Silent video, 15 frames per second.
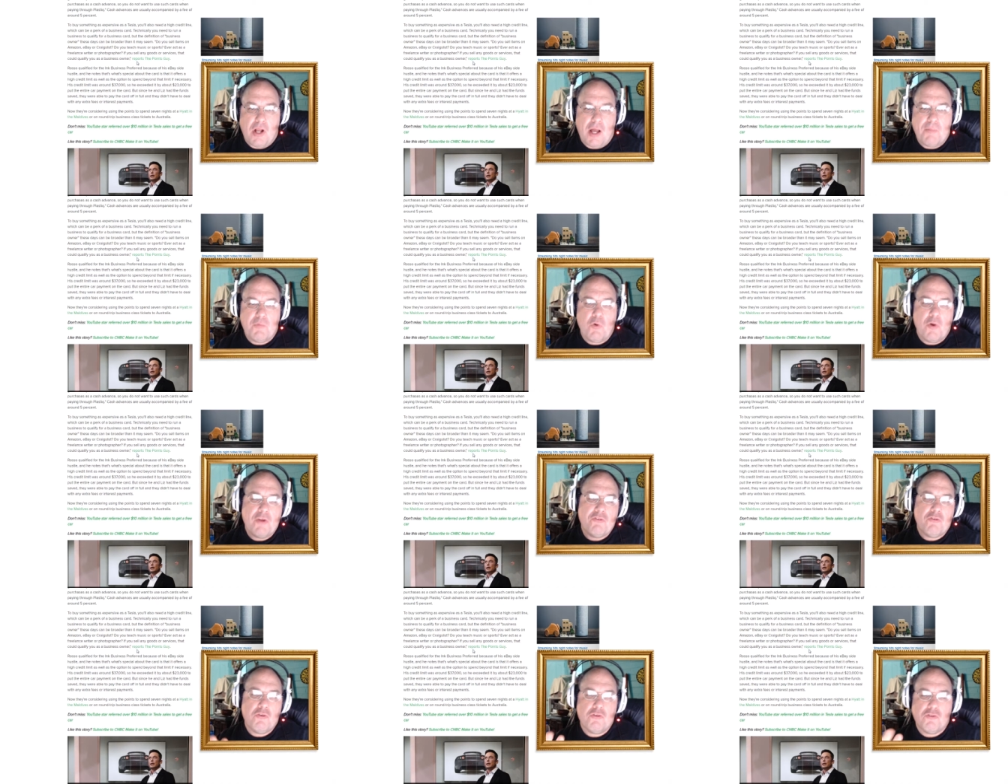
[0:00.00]
I'm
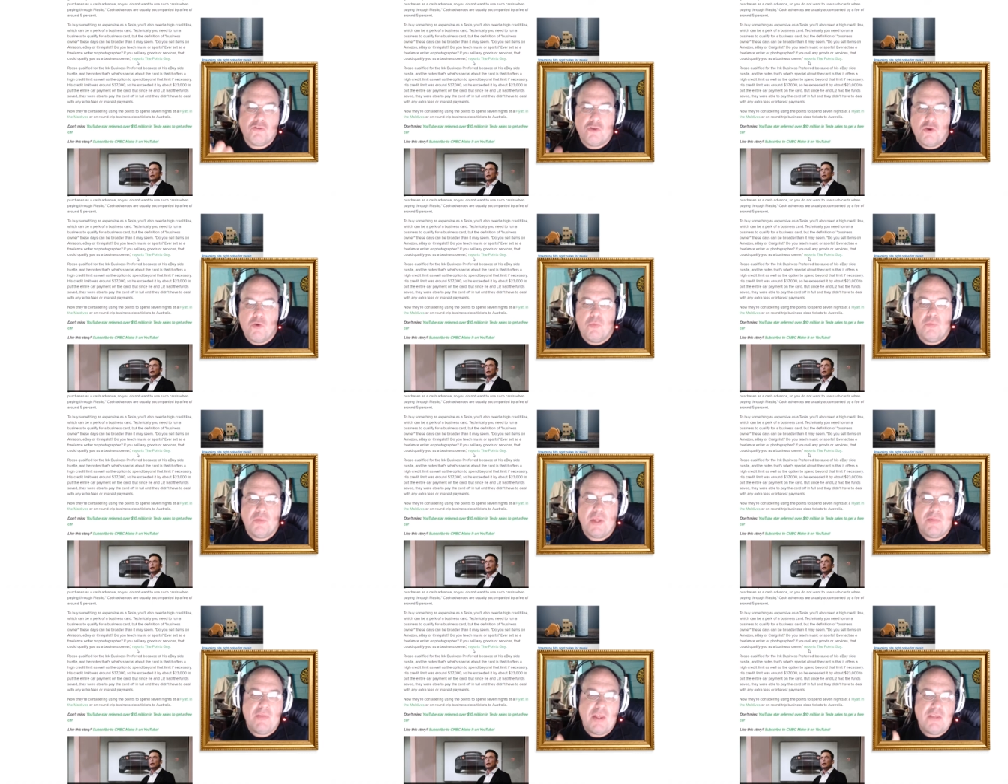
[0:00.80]
going to assume
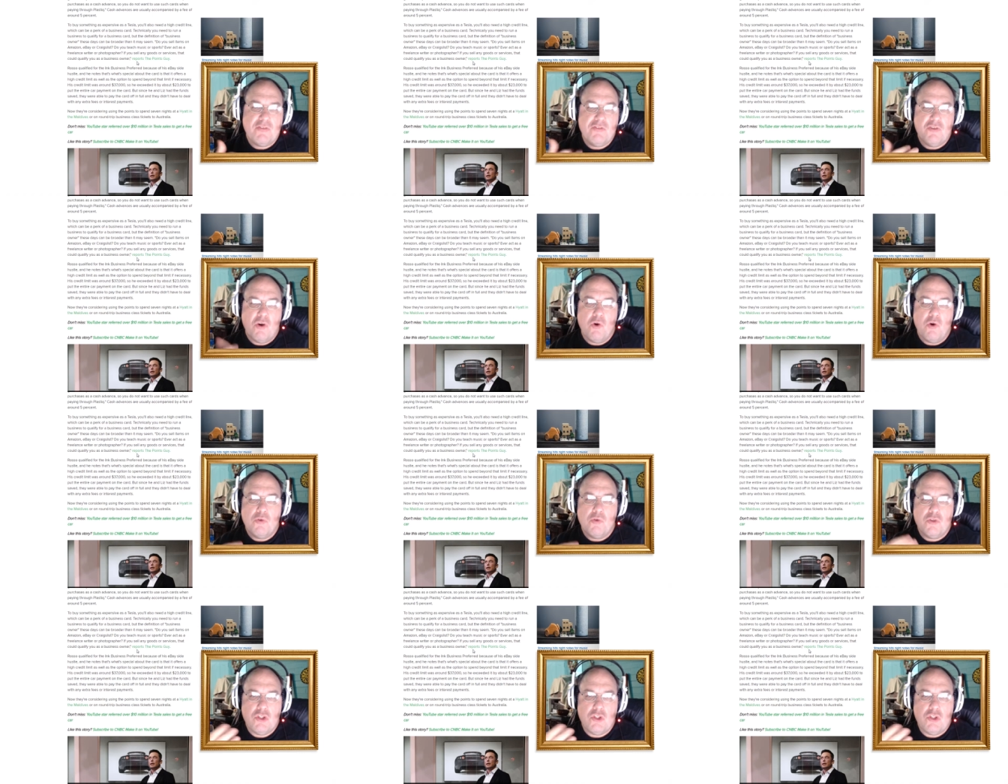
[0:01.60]
that they don't